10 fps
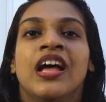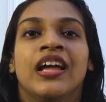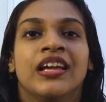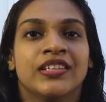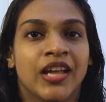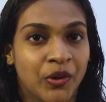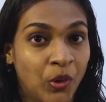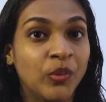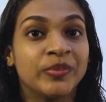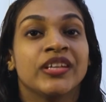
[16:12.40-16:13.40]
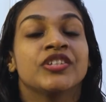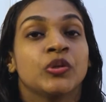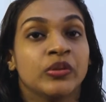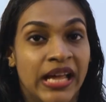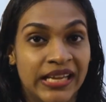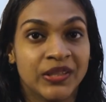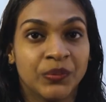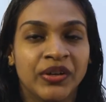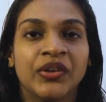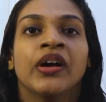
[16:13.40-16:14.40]
And I hope that you like the
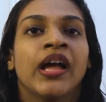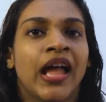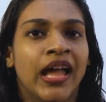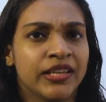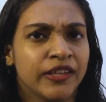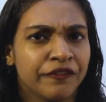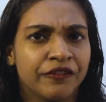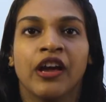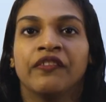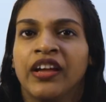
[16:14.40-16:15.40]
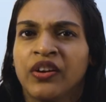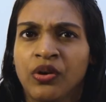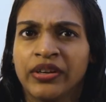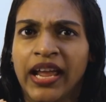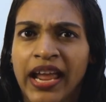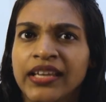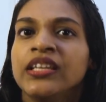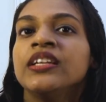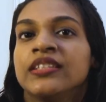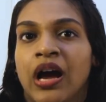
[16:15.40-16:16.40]
video, and if you have got
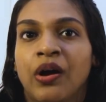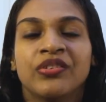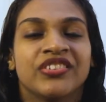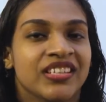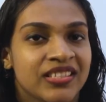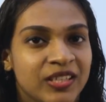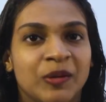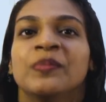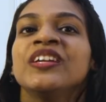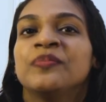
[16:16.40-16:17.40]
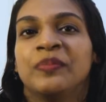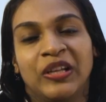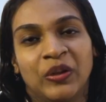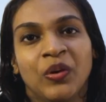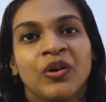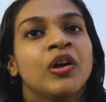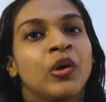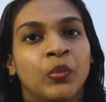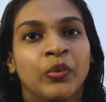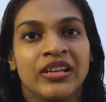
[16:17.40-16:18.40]
any doubt, just comment below.
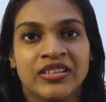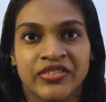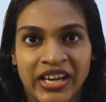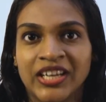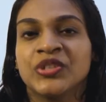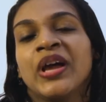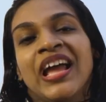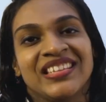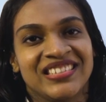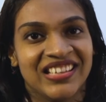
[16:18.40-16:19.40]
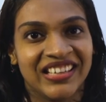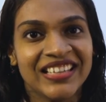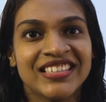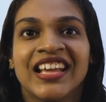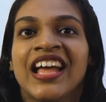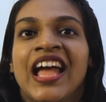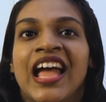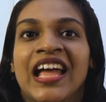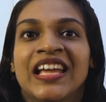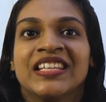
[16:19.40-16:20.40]
We'll try to answer it.
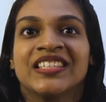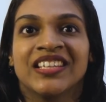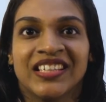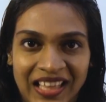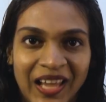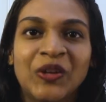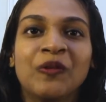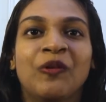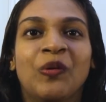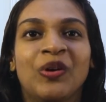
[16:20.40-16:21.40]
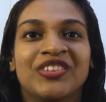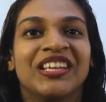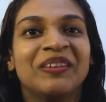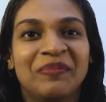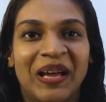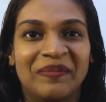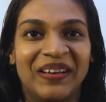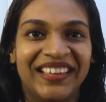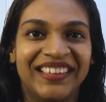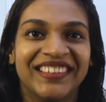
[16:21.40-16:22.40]
And thank you for watching. Bye
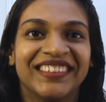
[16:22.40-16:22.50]
bye.